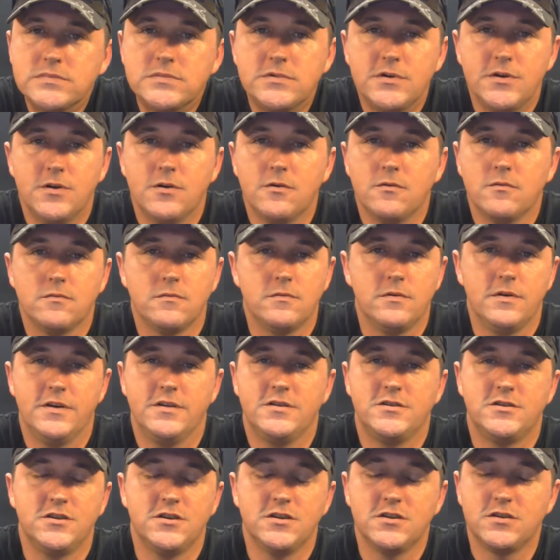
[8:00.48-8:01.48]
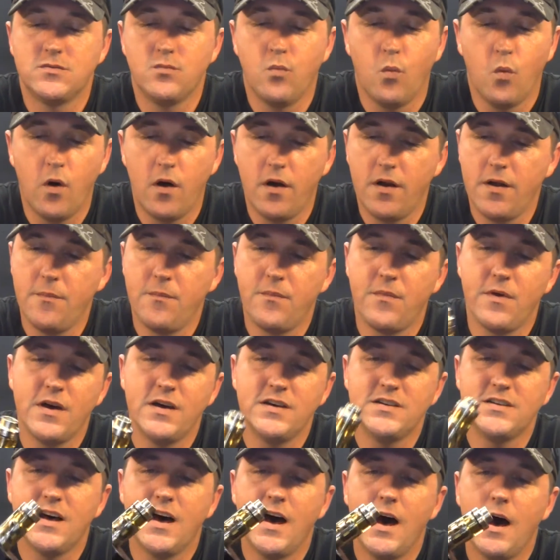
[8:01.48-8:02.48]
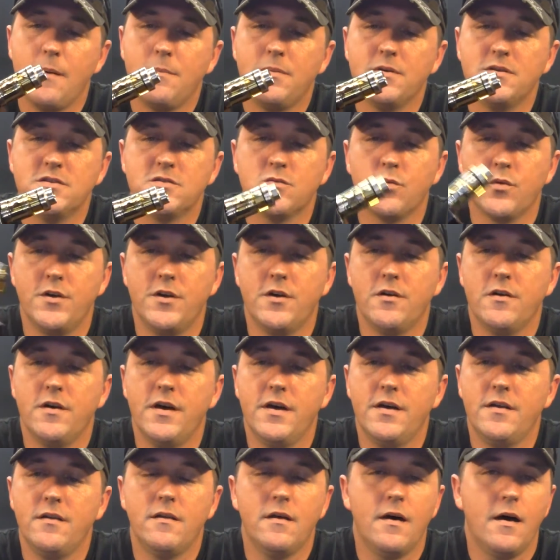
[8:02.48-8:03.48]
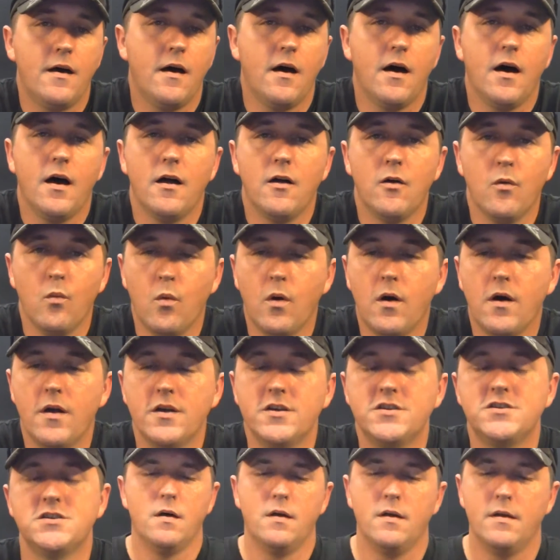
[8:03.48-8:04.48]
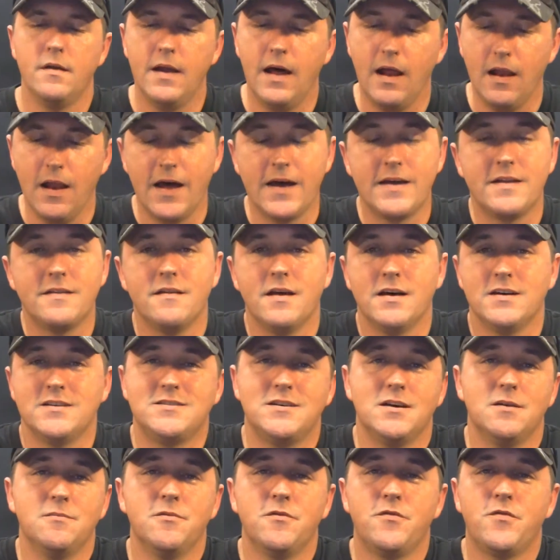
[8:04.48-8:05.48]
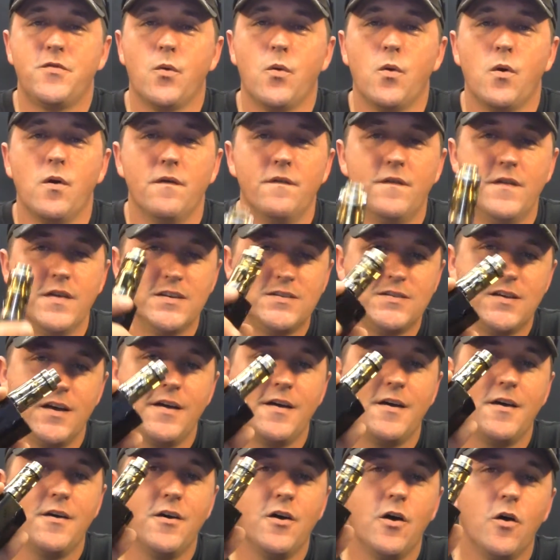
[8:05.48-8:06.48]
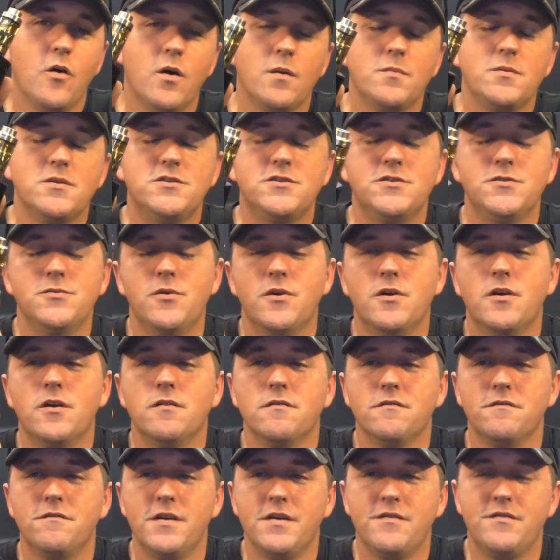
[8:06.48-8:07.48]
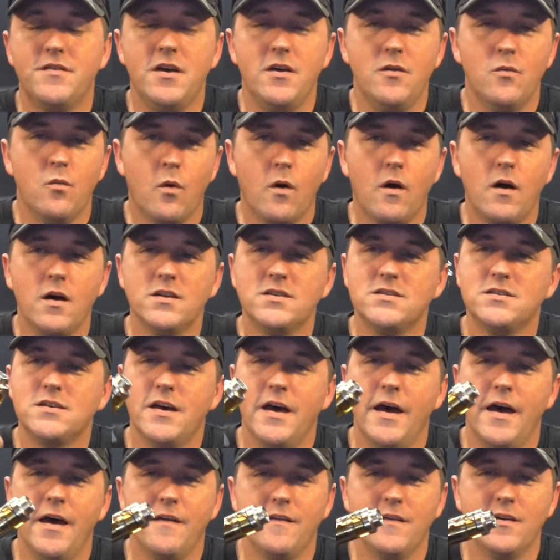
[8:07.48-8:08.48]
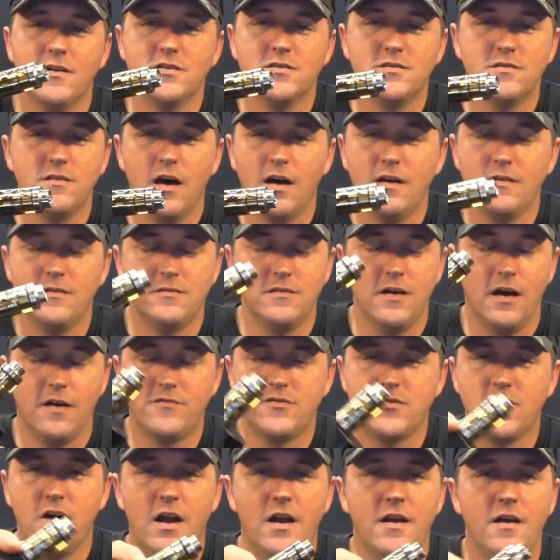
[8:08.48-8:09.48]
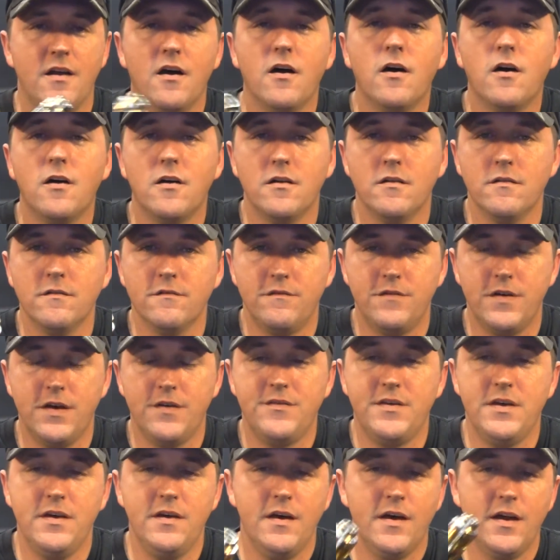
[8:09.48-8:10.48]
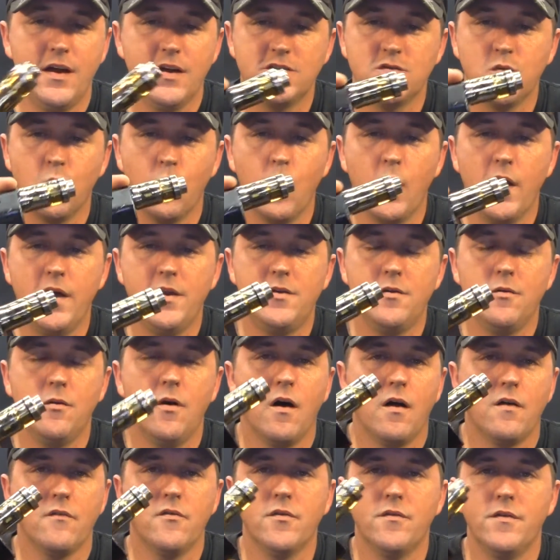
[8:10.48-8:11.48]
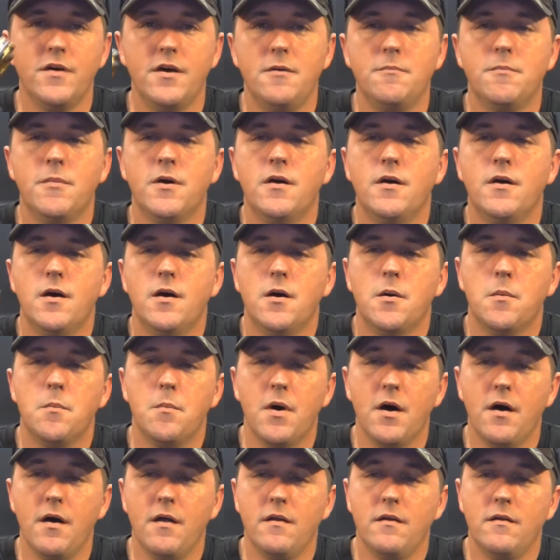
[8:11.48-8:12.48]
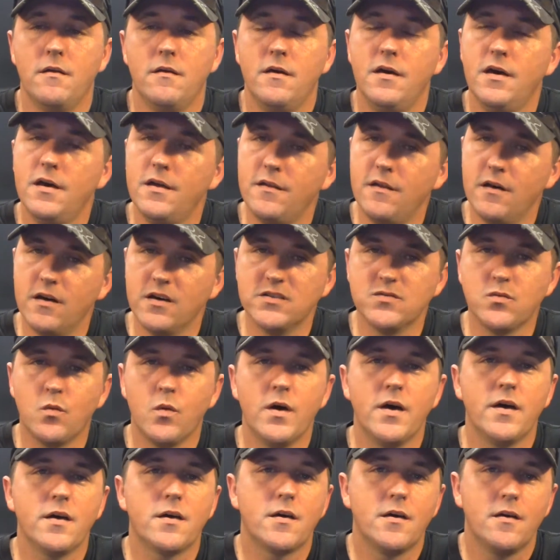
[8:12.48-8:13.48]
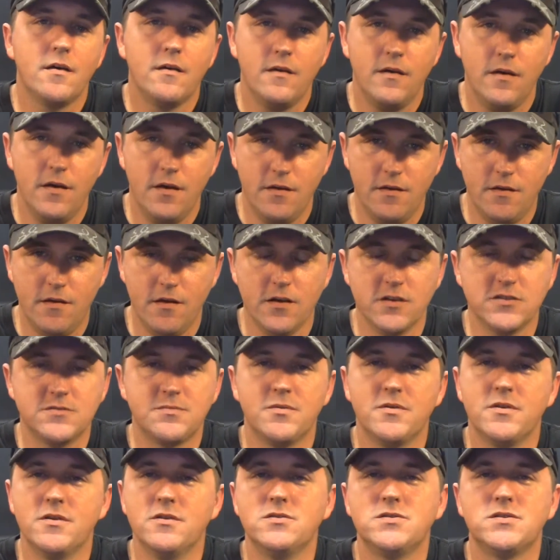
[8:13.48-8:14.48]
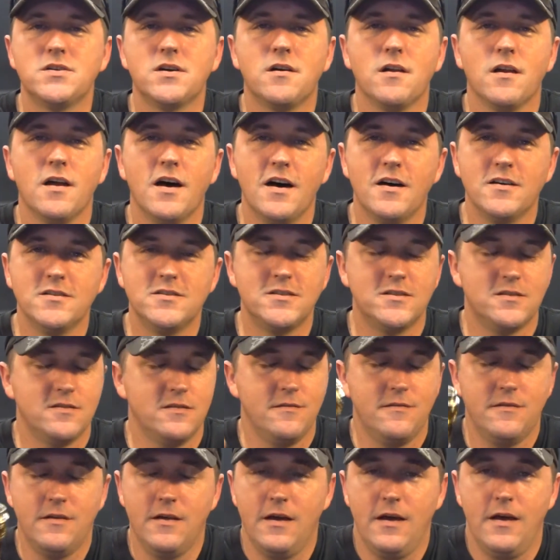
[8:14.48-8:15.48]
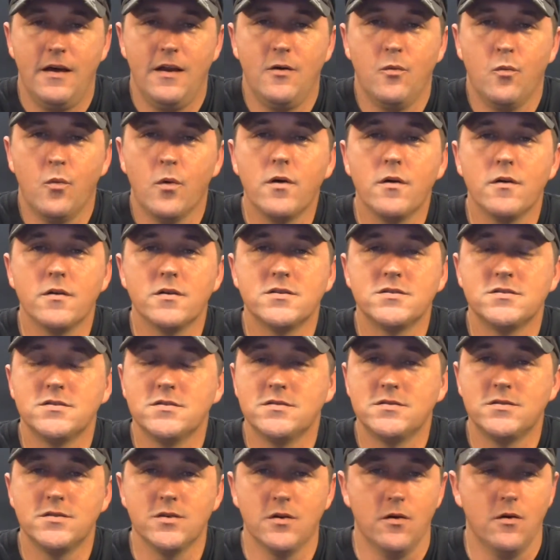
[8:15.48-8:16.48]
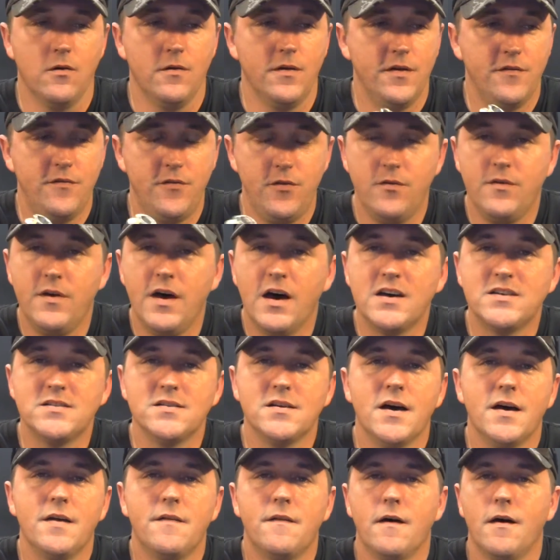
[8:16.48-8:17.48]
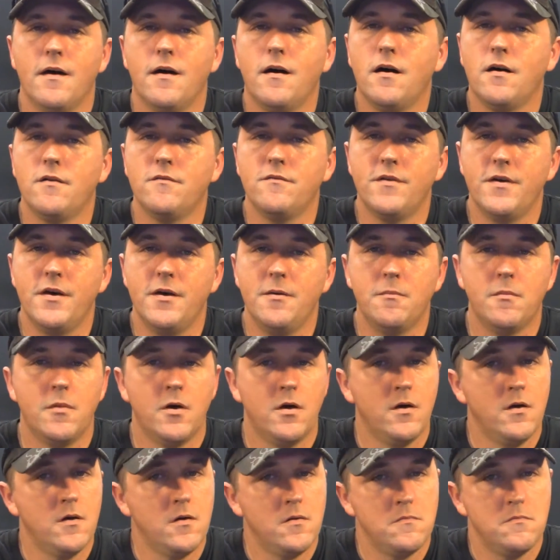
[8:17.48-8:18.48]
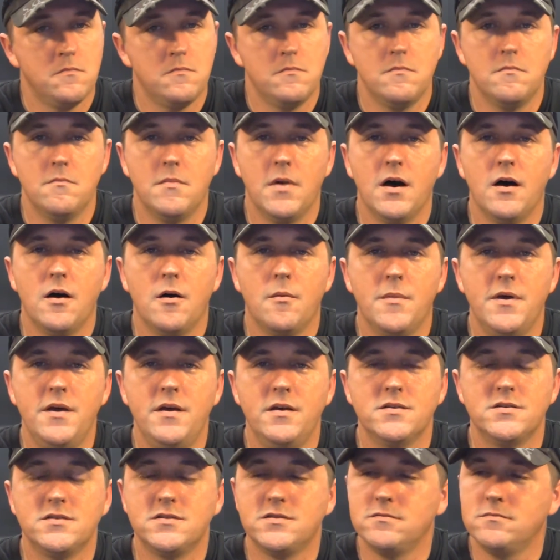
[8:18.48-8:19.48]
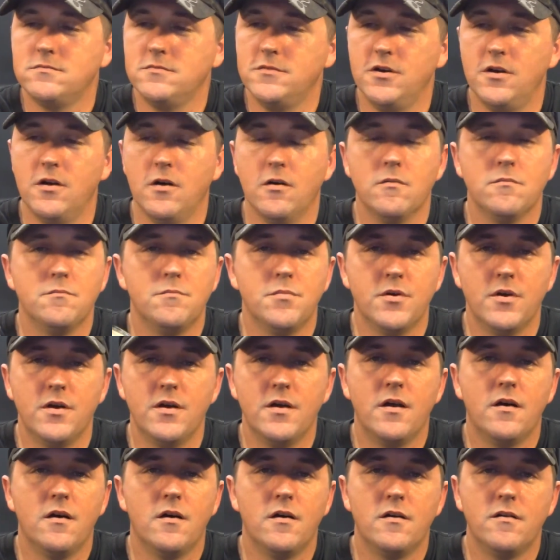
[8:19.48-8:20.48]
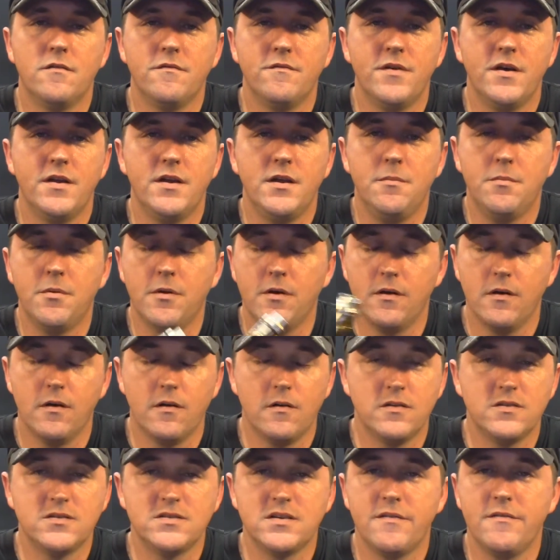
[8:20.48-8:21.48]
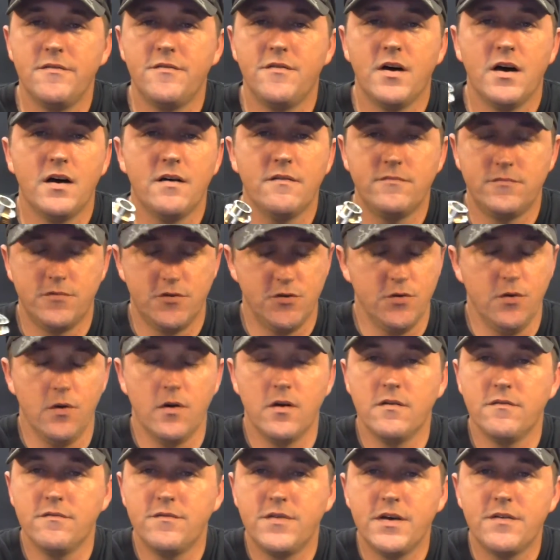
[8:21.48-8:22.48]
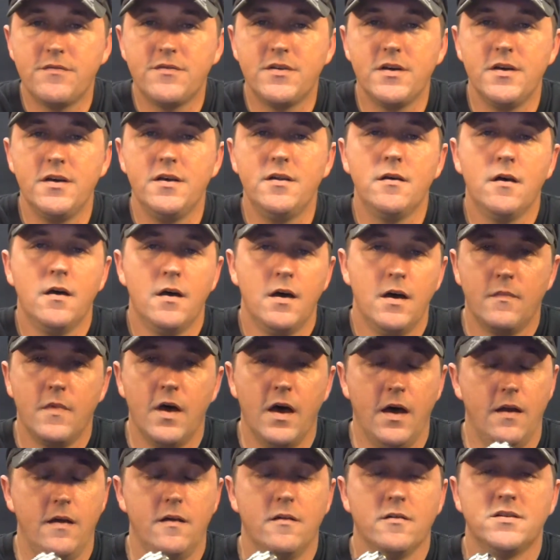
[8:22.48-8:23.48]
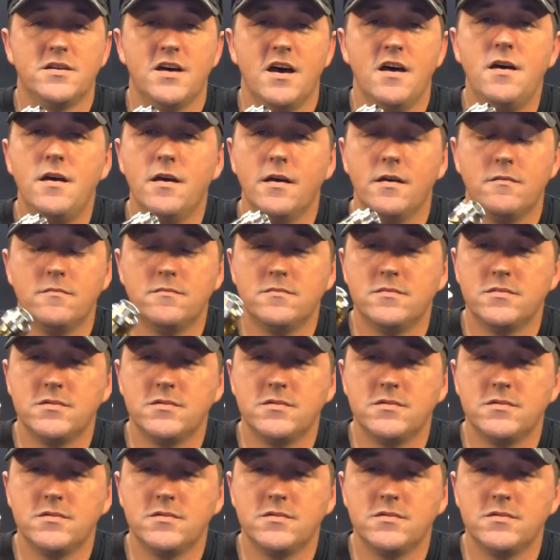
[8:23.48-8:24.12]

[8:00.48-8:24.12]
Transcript: You know, it's just one of them things that happens when you're hitting at a higher wattage. Now, like I said before, this thing can go up to 215 watts, and I've tried it at 150, and it's way too hot of a vape. But it does wick, it does produce the clouds, and it works. So if you guys like that hot vape, by all means, you know, put it at 150, put it at 175, 215, and it'll take it.